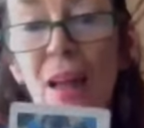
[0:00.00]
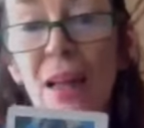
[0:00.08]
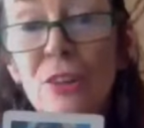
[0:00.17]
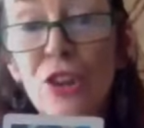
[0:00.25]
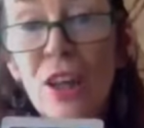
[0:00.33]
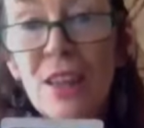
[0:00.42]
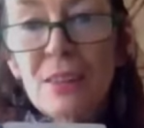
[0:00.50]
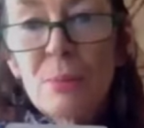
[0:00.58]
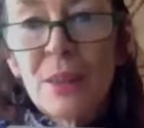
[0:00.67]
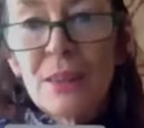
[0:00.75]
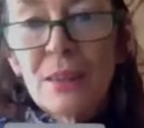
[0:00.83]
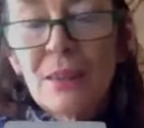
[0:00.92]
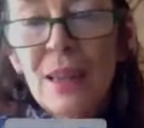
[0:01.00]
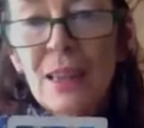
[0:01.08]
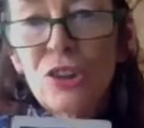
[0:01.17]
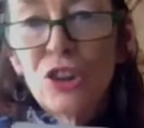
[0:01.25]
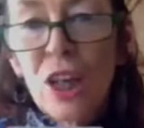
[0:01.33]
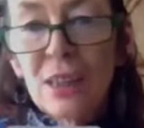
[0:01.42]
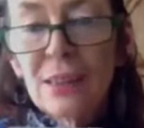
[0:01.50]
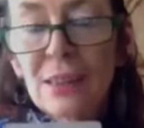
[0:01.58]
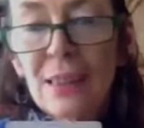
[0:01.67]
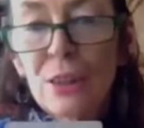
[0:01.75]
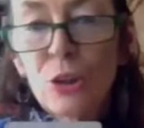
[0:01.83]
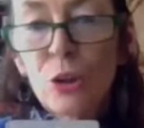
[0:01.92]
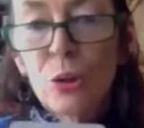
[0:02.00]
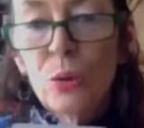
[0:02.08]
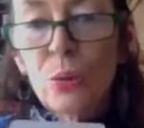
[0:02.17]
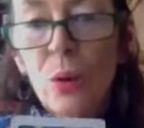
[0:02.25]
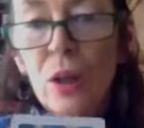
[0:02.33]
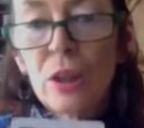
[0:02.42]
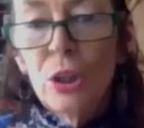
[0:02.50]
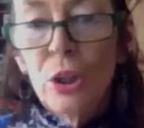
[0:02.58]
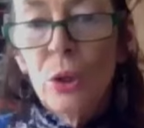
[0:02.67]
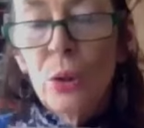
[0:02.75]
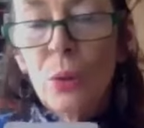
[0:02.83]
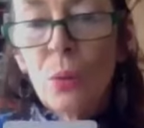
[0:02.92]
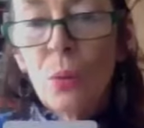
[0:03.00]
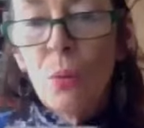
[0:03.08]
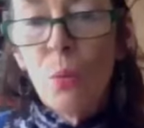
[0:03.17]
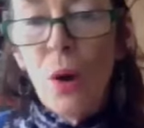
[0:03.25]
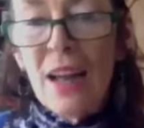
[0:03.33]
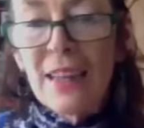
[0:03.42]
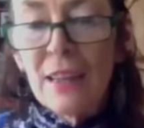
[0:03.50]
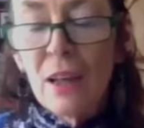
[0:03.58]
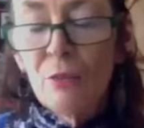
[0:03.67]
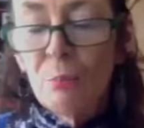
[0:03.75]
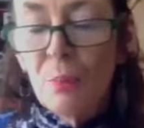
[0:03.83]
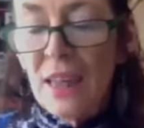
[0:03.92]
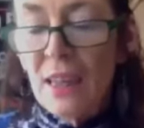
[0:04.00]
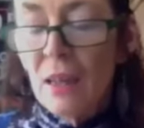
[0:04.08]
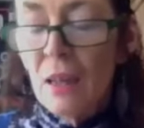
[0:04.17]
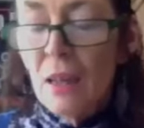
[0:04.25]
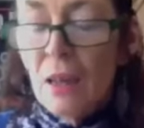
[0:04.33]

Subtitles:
adjustment, adjusting to a new way of being.